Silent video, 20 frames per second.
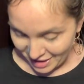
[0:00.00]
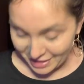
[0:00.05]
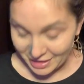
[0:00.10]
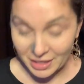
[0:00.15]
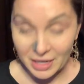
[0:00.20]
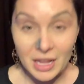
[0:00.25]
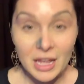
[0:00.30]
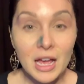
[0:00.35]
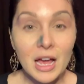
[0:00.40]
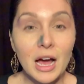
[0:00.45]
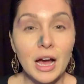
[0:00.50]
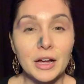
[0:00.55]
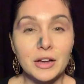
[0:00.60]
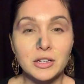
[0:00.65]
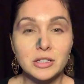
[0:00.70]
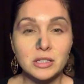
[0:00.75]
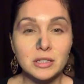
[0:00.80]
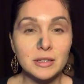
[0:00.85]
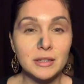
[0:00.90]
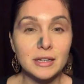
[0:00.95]
and I
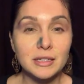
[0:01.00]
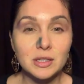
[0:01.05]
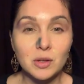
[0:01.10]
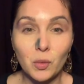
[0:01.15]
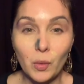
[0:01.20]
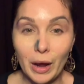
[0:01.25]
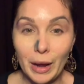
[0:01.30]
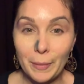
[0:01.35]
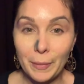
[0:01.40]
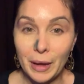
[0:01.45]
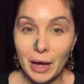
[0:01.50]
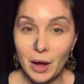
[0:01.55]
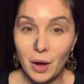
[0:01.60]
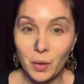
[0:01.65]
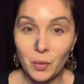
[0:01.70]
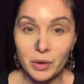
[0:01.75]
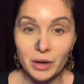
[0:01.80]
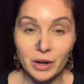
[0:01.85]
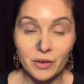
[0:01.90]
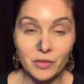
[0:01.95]
usually like to wipe out
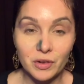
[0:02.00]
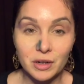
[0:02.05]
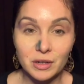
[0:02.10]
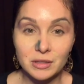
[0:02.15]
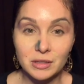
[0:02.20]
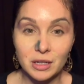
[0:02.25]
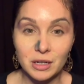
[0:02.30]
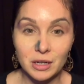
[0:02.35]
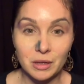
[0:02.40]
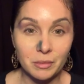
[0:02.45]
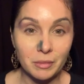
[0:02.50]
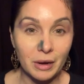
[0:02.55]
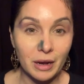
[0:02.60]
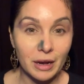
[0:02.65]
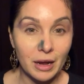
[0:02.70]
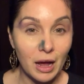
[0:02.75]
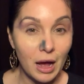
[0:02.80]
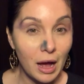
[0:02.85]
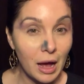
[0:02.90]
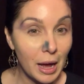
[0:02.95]
whatever is under my
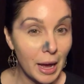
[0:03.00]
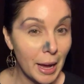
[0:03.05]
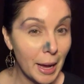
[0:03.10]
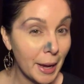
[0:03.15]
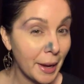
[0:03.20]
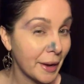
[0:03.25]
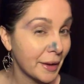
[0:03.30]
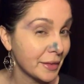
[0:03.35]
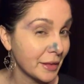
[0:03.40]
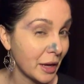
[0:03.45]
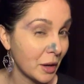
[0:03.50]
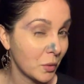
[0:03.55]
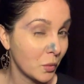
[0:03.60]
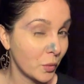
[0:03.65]
eye and that